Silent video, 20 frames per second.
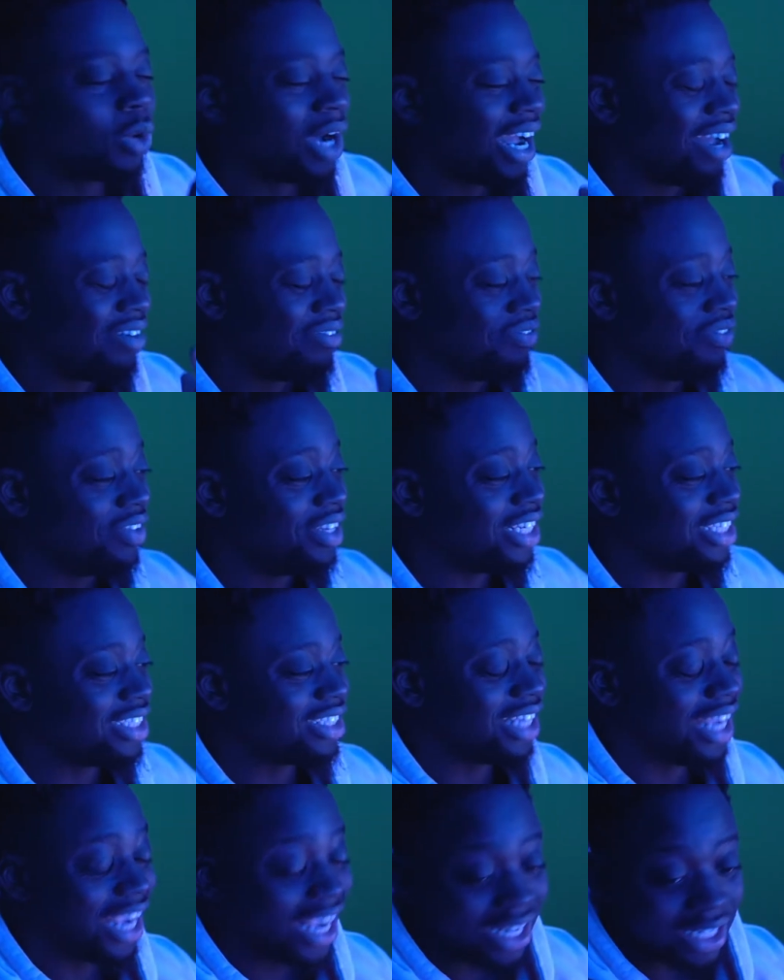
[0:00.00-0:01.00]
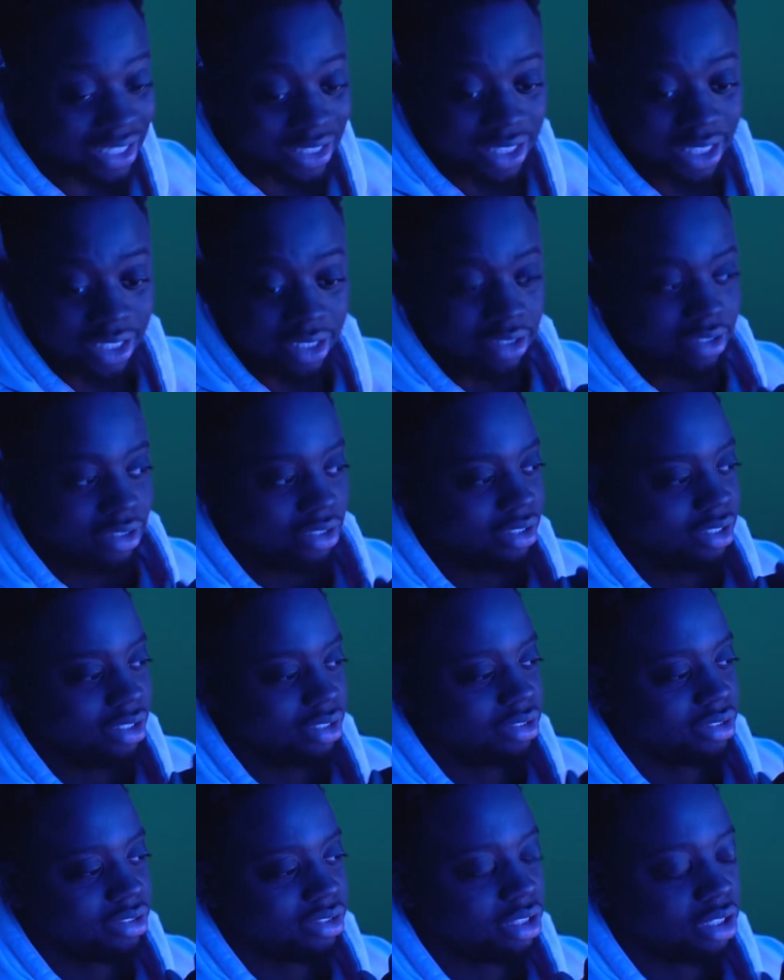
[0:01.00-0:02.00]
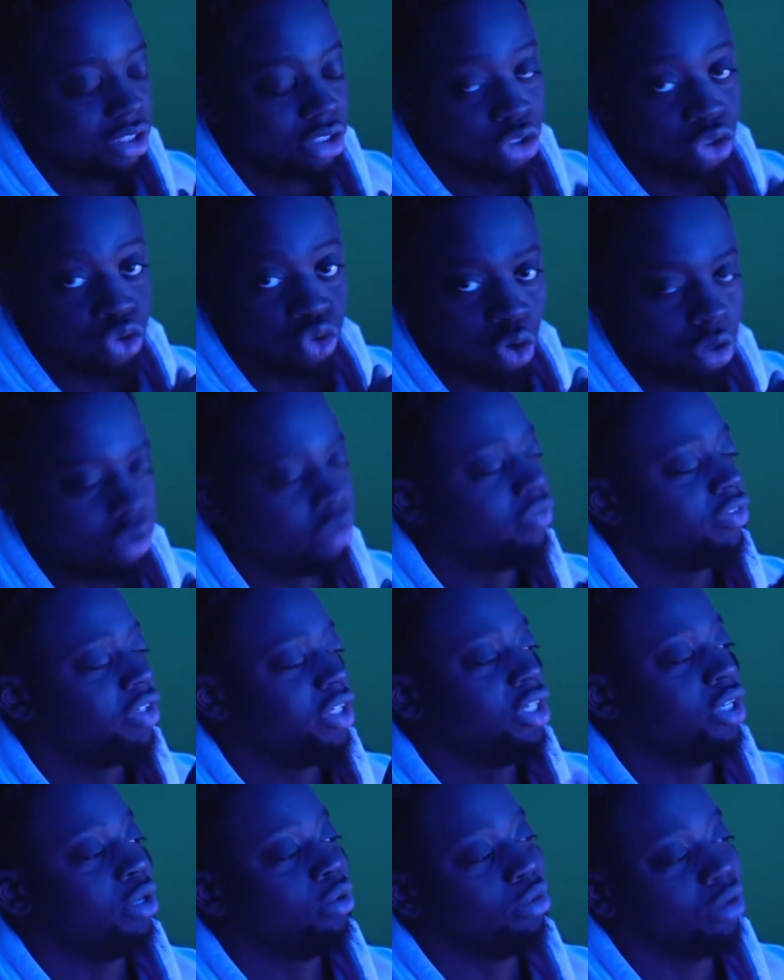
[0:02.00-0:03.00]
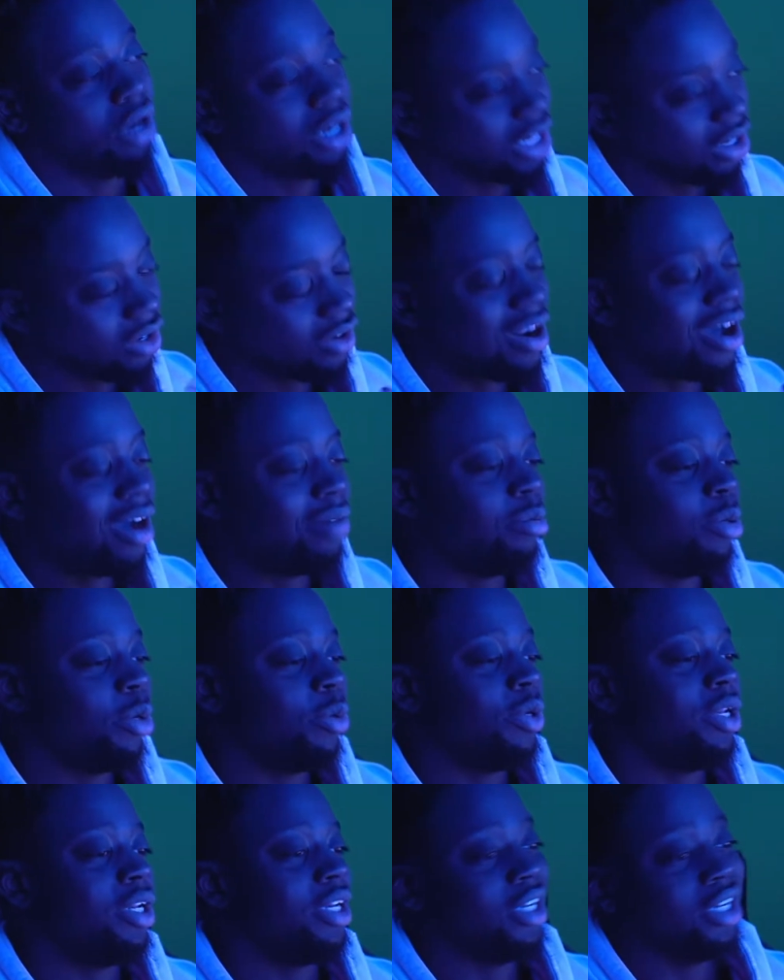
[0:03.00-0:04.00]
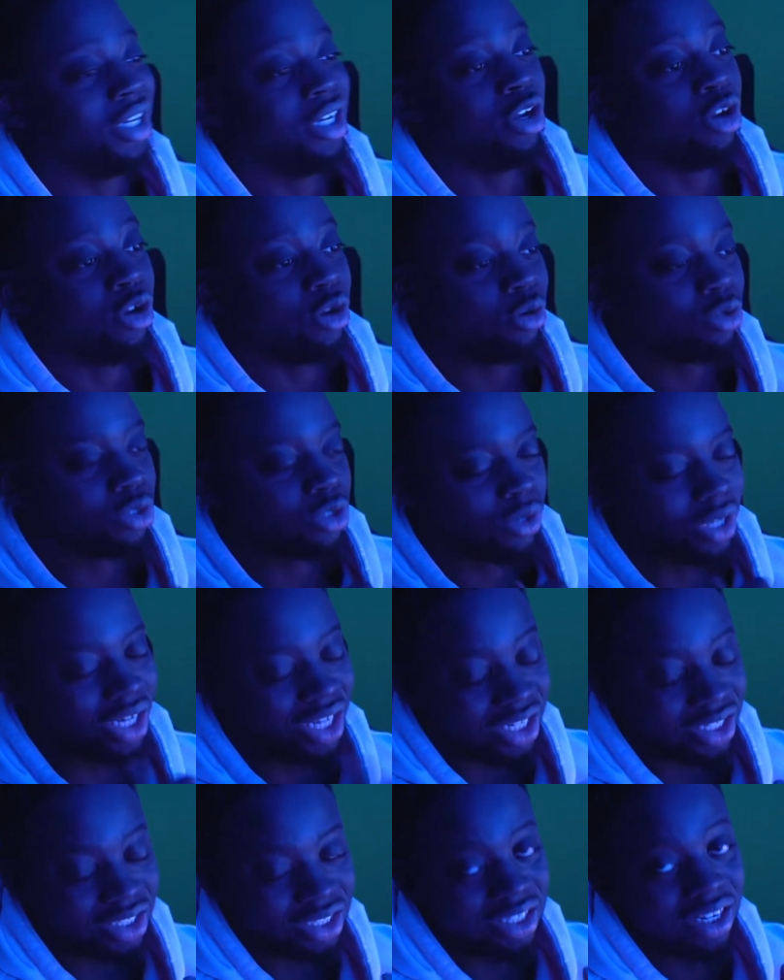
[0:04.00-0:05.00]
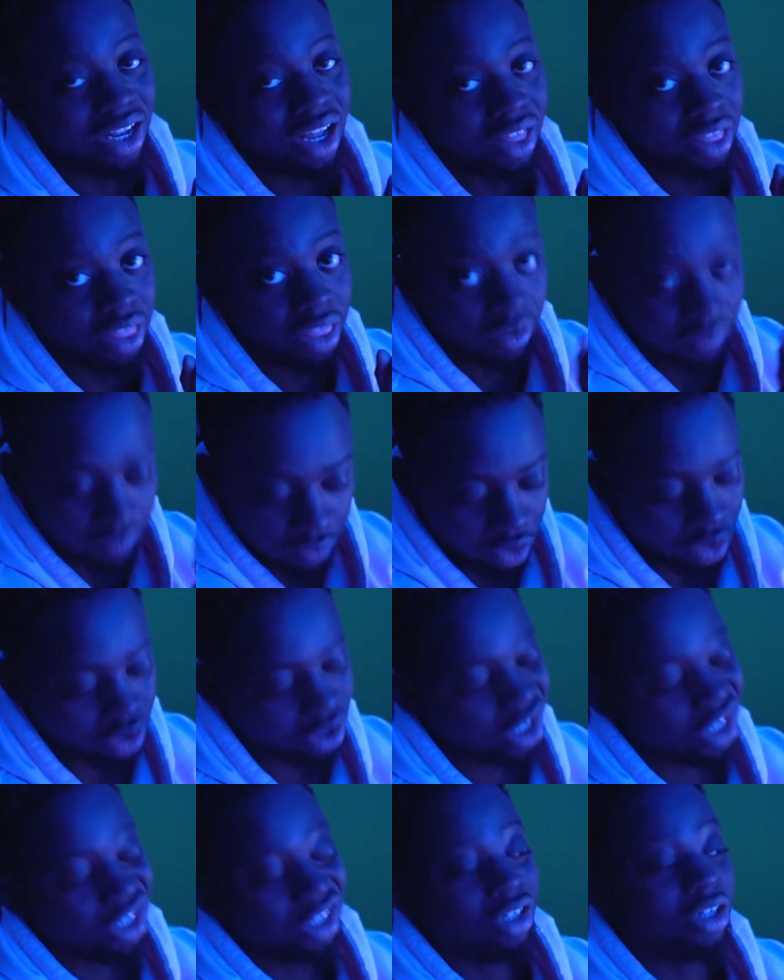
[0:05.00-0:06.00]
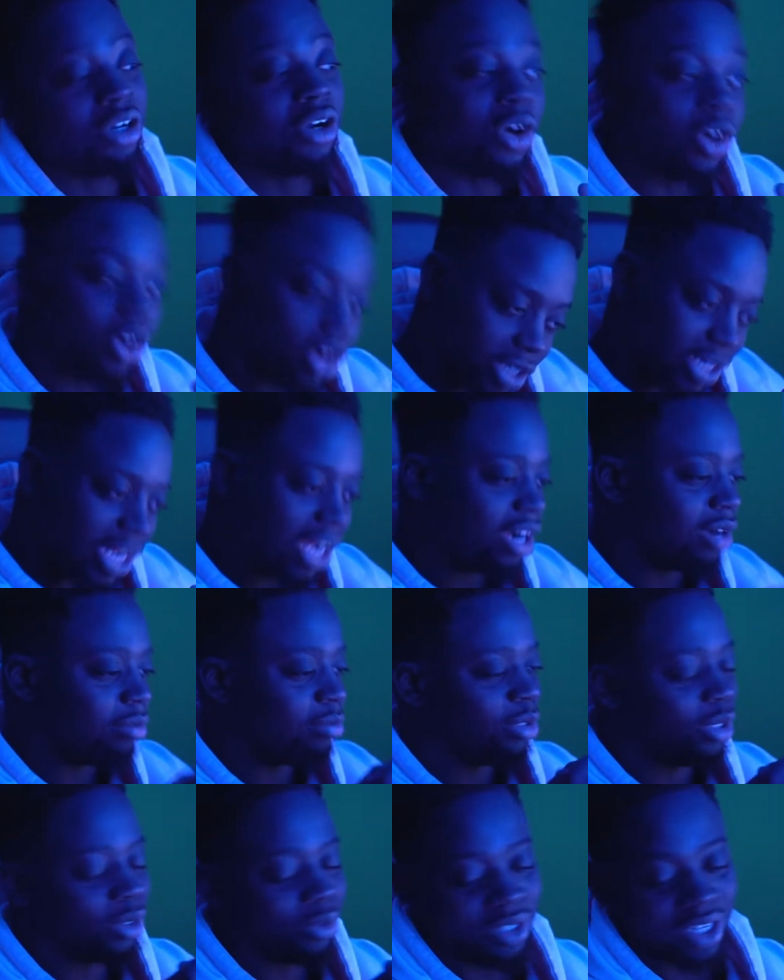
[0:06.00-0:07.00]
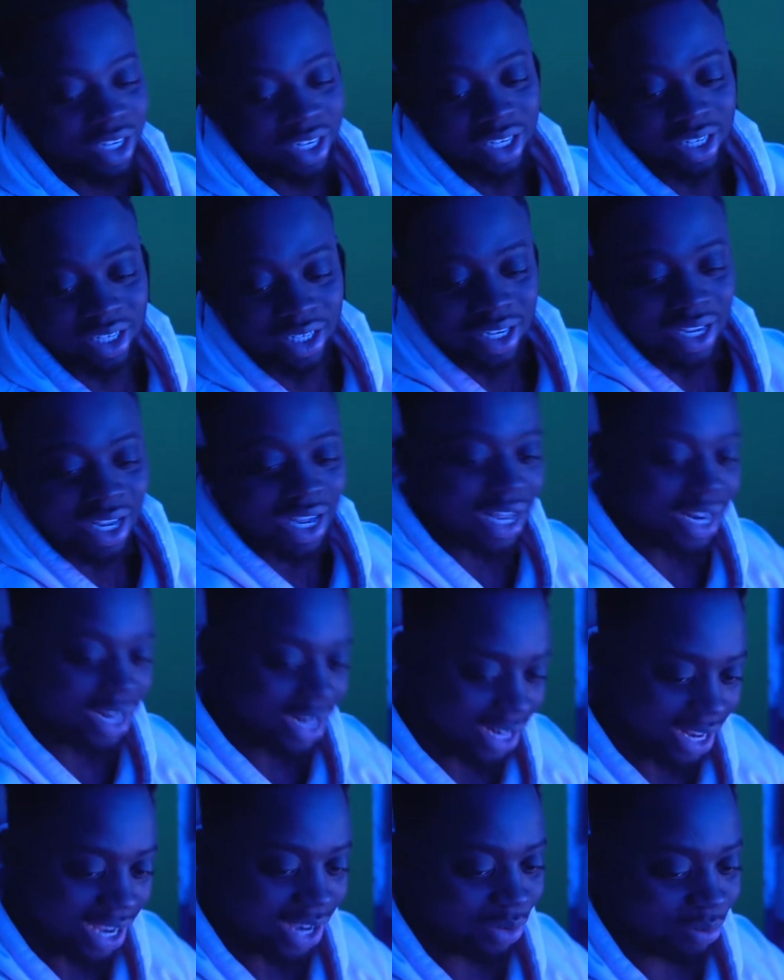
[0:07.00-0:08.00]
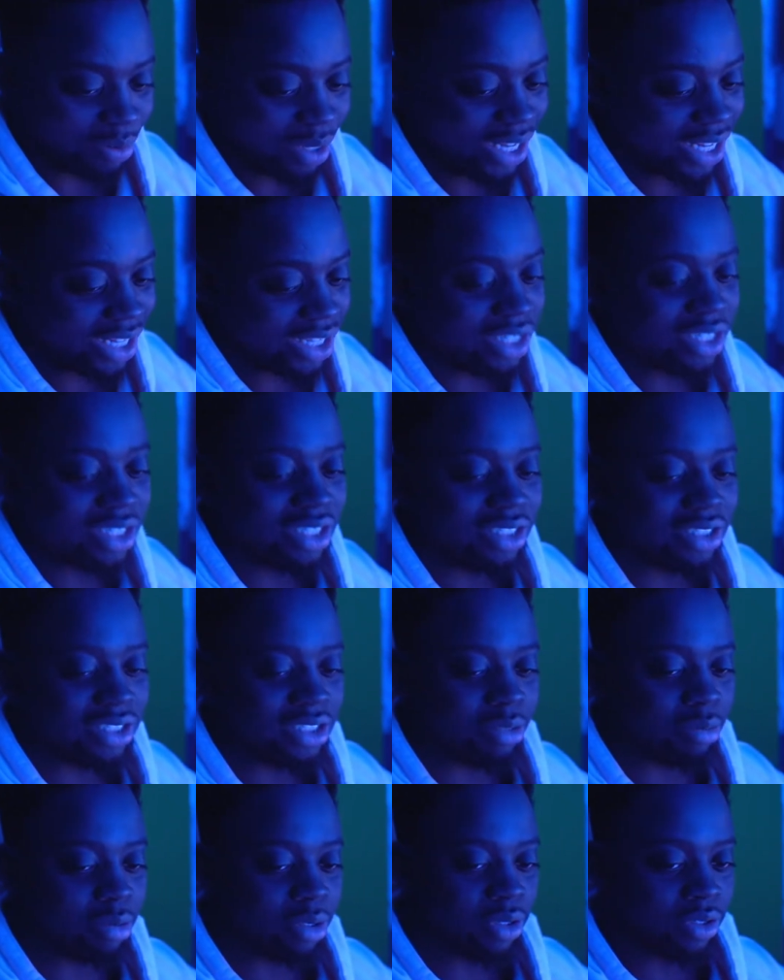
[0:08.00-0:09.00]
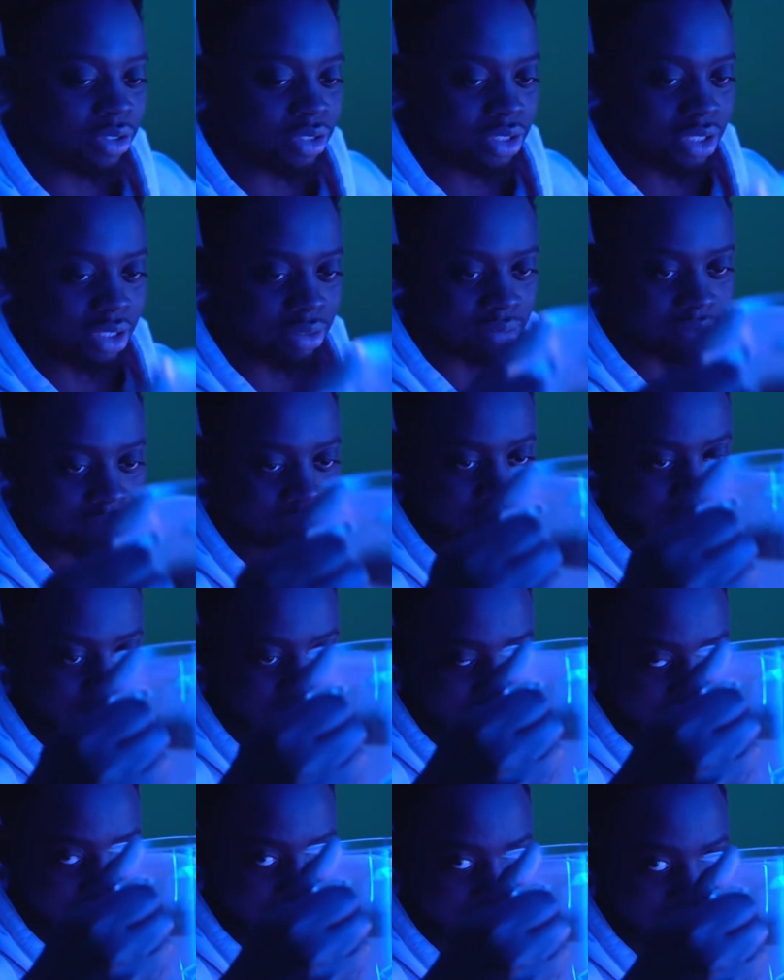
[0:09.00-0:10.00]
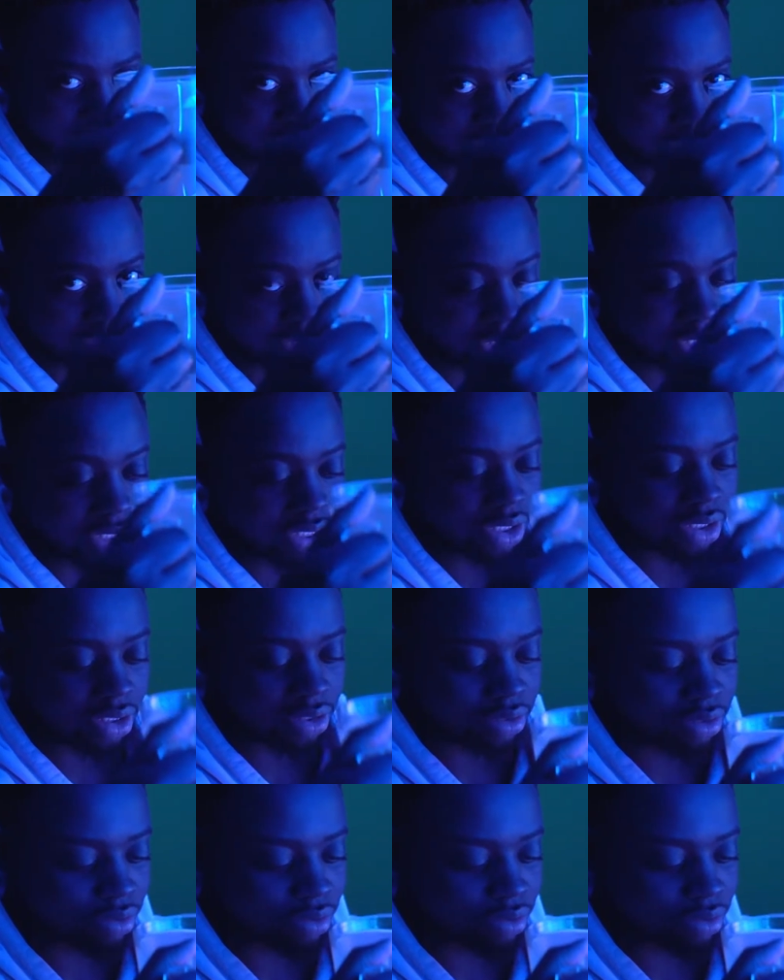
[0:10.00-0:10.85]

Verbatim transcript: I have finished editing the drawing video, got that uploaded also edited the blog got that uploaded and now I'm here sipping on some tea